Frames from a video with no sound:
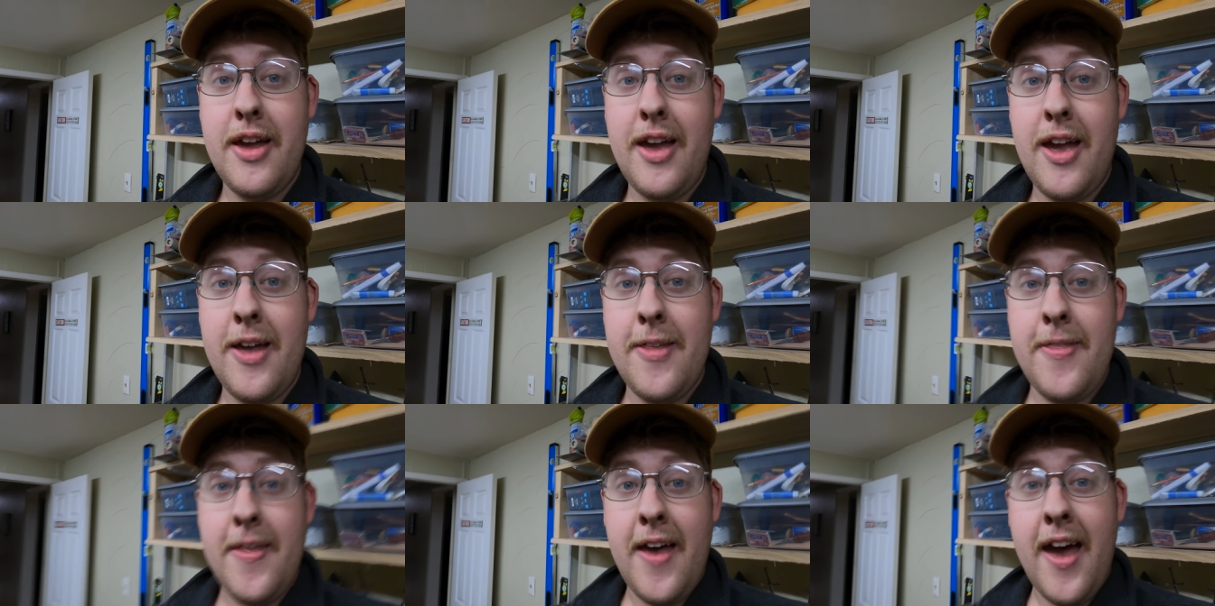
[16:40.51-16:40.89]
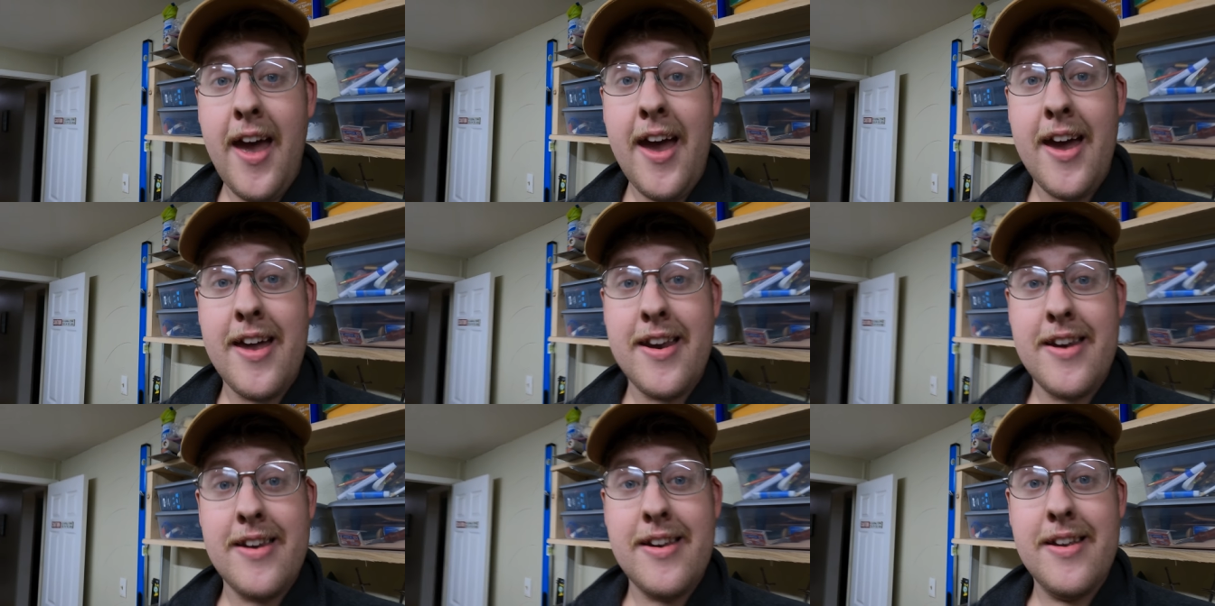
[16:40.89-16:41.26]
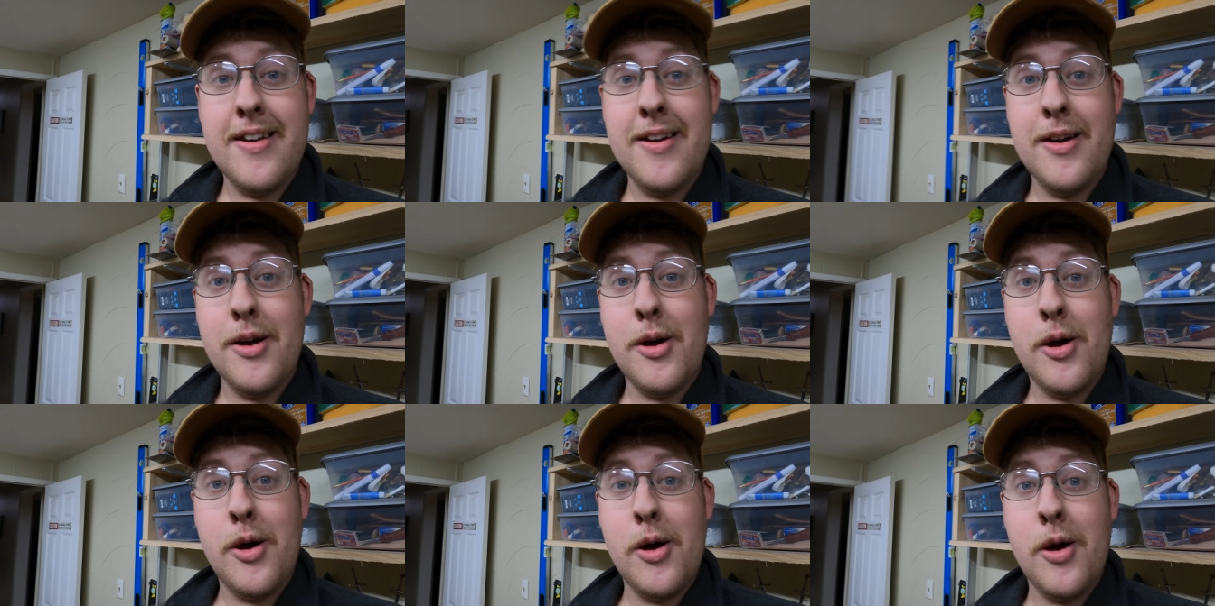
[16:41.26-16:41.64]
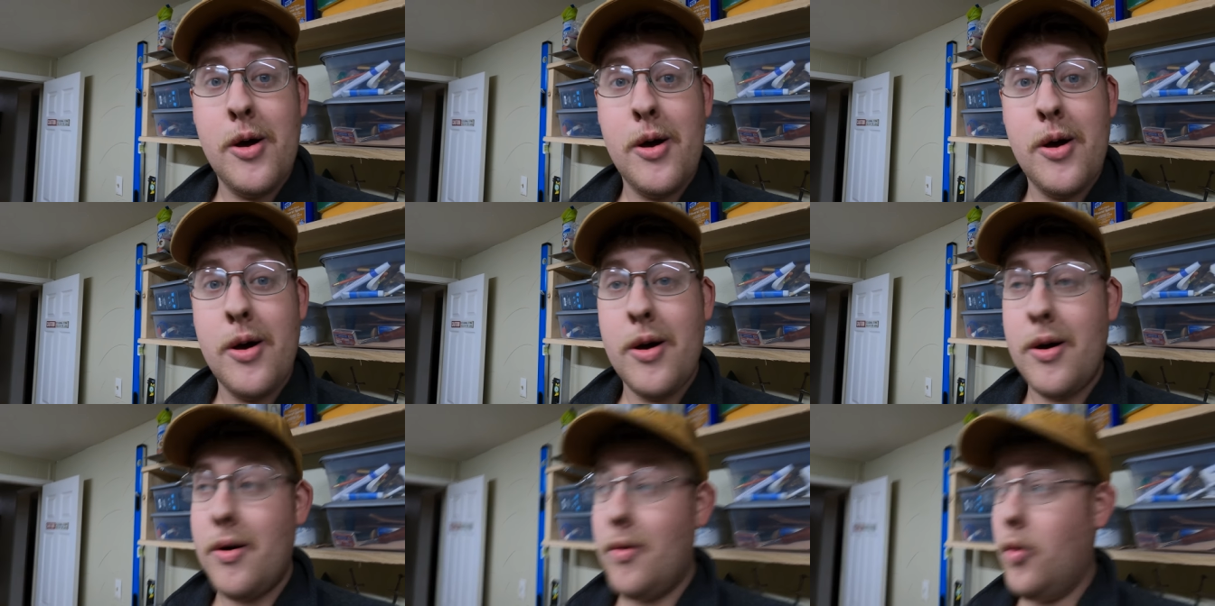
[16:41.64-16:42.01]
And then
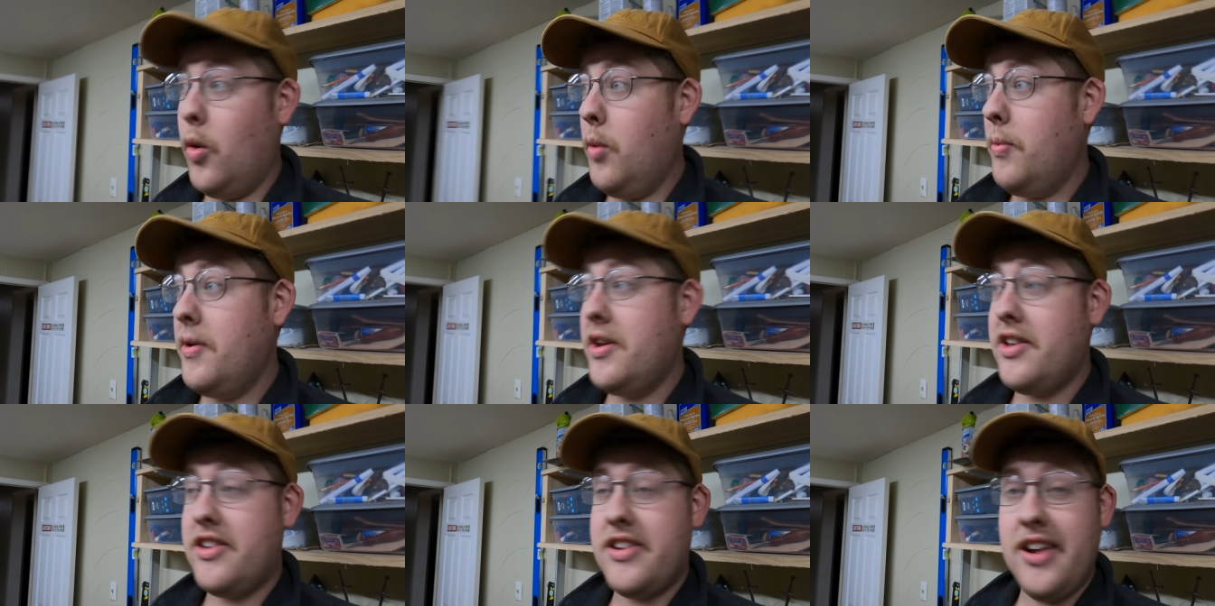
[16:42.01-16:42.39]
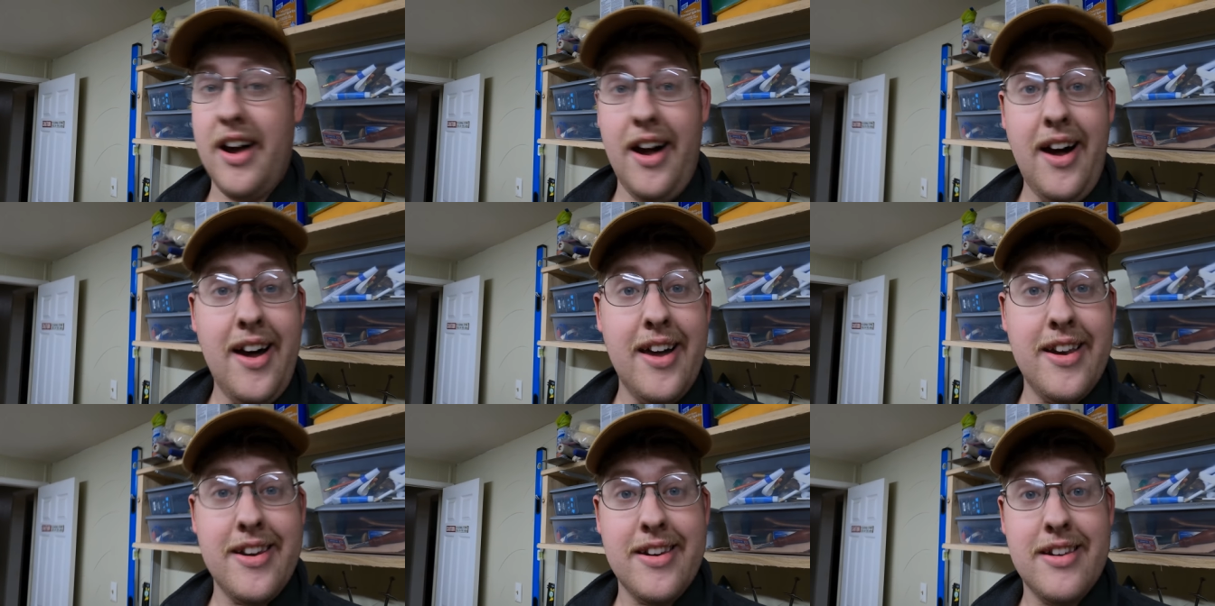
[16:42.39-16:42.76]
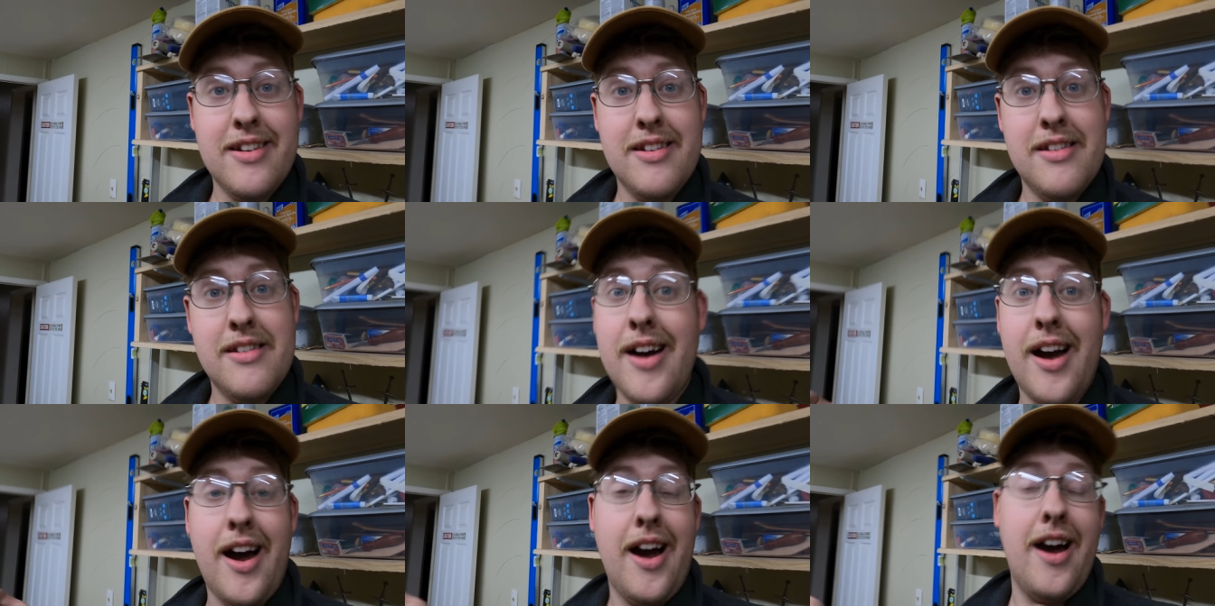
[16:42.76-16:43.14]
we'll be done.